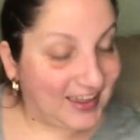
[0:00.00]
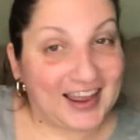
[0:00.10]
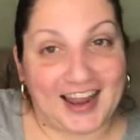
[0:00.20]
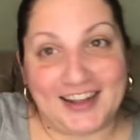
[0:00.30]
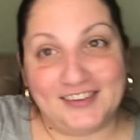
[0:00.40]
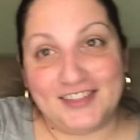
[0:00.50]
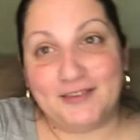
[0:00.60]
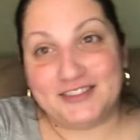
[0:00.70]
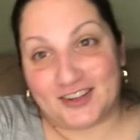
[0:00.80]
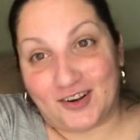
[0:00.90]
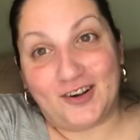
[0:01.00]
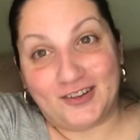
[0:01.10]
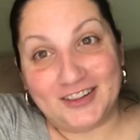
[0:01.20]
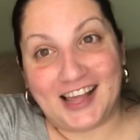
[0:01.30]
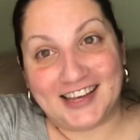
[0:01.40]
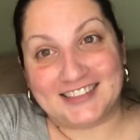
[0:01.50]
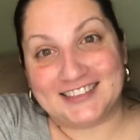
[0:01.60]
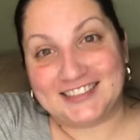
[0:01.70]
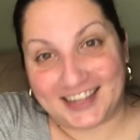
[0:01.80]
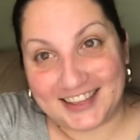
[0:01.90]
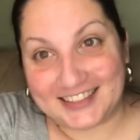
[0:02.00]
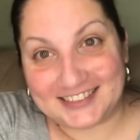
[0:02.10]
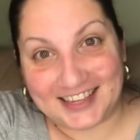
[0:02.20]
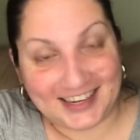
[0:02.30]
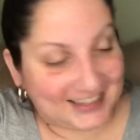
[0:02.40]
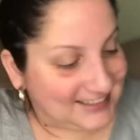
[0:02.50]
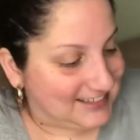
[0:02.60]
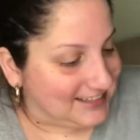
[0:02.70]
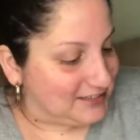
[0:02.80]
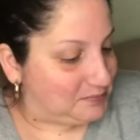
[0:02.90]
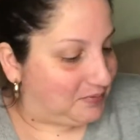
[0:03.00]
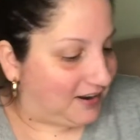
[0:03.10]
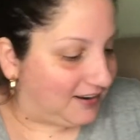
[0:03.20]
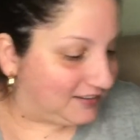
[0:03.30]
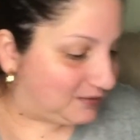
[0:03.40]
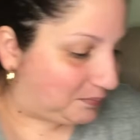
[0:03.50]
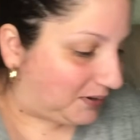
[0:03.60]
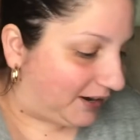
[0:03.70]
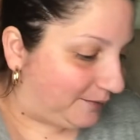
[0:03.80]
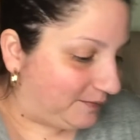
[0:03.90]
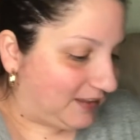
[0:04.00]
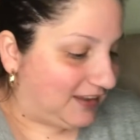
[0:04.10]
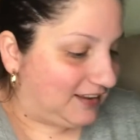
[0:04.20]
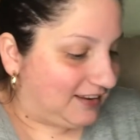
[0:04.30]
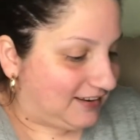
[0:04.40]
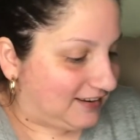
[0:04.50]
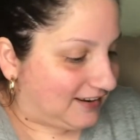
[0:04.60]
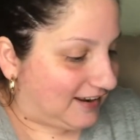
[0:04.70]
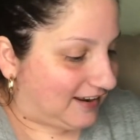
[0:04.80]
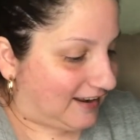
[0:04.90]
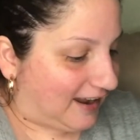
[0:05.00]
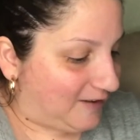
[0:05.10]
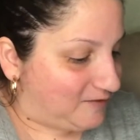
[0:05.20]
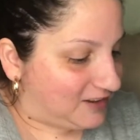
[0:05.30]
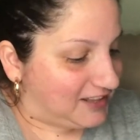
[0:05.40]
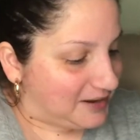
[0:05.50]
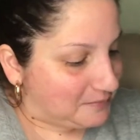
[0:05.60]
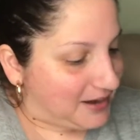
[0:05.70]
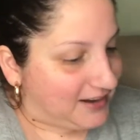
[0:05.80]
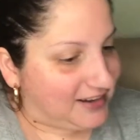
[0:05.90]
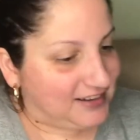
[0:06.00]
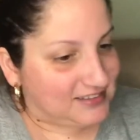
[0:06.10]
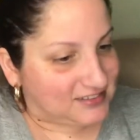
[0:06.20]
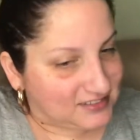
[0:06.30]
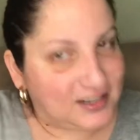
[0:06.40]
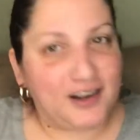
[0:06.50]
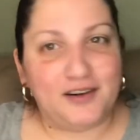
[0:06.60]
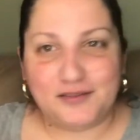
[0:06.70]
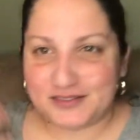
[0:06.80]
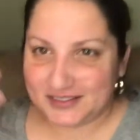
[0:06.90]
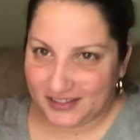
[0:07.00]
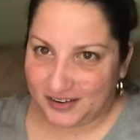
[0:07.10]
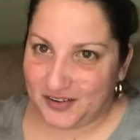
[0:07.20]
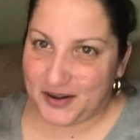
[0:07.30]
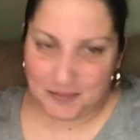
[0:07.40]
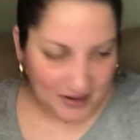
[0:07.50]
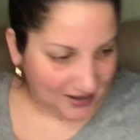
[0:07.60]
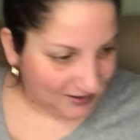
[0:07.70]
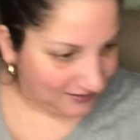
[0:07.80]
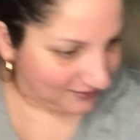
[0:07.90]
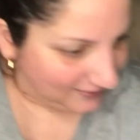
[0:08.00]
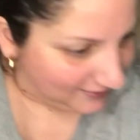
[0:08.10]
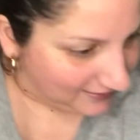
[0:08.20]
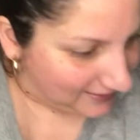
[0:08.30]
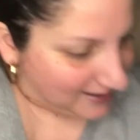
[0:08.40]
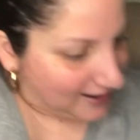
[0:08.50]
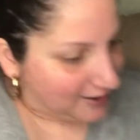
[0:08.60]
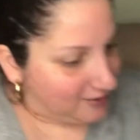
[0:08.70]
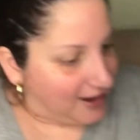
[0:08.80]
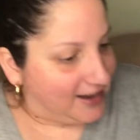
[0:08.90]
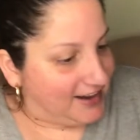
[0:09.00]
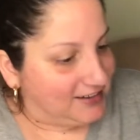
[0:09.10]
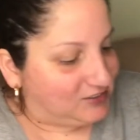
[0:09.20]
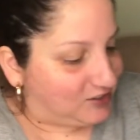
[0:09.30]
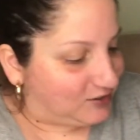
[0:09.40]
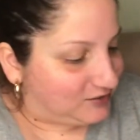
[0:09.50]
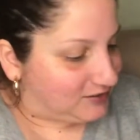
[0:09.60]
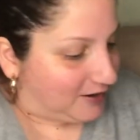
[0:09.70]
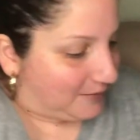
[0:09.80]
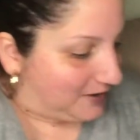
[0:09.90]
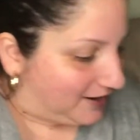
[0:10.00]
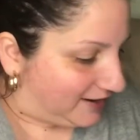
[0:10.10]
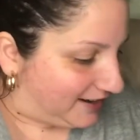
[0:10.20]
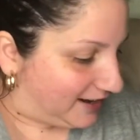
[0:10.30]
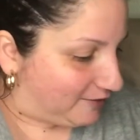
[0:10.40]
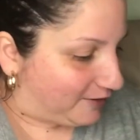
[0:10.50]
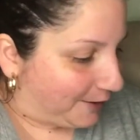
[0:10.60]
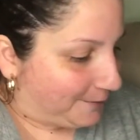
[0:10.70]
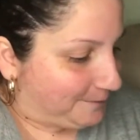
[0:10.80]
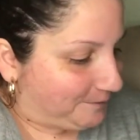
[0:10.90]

I know that was a whole lot to say, let's get into this box, but I feel like Manny deserves, you know what I mean? a great intro, so I'm here to give it.